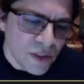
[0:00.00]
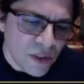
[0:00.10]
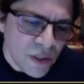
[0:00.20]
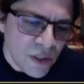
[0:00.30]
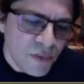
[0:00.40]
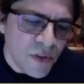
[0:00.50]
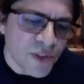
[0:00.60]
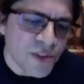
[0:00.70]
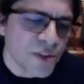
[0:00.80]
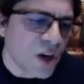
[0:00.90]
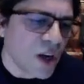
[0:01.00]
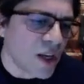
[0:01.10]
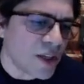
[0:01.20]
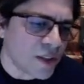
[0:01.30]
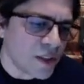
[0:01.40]
Even as
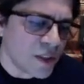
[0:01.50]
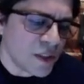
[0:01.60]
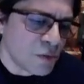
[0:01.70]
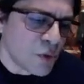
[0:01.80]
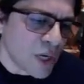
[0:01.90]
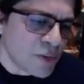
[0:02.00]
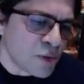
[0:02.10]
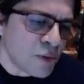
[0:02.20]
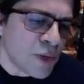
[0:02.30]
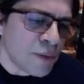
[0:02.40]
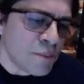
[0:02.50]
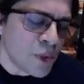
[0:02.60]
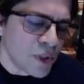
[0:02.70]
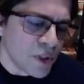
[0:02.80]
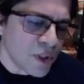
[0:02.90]
starlight will never
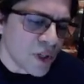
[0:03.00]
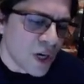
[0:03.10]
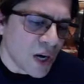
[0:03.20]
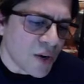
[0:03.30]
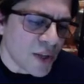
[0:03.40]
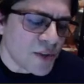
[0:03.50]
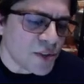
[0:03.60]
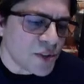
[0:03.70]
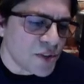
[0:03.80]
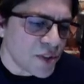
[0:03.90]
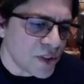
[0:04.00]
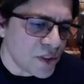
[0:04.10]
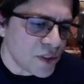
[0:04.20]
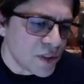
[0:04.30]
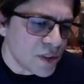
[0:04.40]
remember our answers
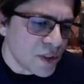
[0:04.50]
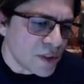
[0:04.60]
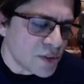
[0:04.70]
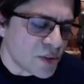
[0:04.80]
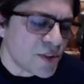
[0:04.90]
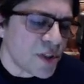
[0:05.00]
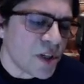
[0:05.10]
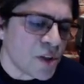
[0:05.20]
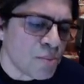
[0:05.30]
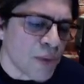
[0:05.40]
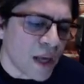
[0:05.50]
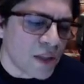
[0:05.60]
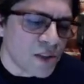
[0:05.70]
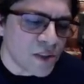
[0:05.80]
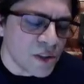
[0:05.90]
to the singular
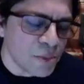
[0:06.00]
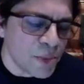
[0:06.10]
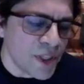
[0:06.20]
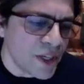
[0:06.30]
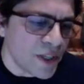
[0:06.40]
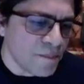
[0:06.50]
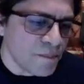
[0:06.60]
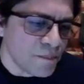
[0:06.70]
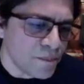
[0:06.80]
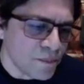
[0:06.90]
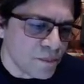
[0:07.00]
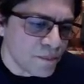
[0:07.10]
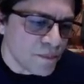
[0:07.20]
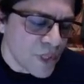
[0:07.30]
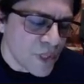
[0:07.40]
mouth of beginning.
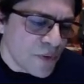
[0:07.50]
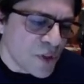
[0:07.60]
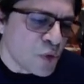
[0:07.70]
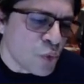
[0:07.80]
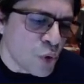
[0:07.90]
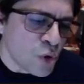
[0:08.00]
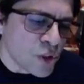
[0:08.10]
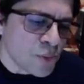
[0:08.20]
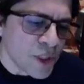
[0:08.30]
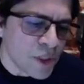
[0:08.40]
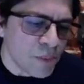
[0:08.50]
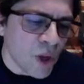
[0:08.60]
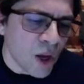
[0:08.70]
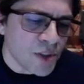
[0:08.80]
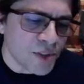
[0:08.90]
Even as wars become
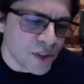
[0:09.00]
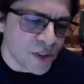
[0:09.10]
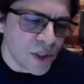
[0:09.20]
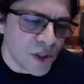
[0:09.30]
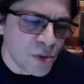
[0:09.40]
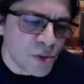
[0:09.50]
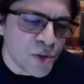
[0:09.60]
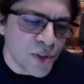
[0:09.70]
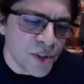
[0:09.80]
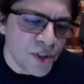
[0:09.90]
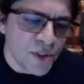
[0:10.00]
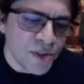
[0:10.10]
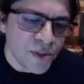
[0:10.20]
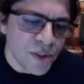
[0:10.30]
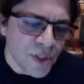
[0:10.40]
lost to the
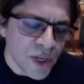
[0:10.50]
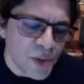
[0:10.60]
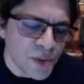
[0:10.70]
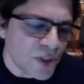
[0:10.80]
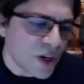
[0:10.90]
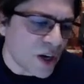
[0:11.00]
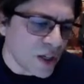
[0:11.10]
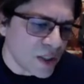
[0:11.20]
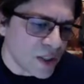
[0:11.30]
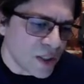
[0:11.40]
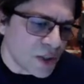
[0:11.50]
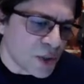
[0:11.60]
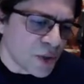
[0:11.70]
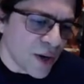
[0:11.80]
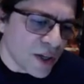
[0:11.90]
trees and their talk
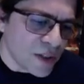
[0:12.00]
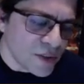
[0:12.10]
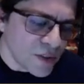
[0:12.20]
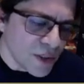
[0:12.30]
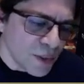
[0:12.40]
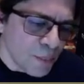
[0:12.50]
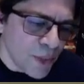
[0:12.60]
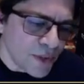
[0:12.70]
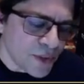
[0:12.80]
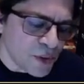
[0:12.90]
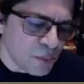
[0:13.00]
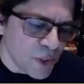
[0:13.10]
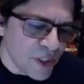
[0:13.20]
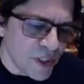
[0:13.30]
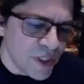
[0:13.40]
underground makes us
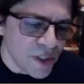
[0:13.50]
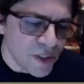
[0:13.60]
bleed.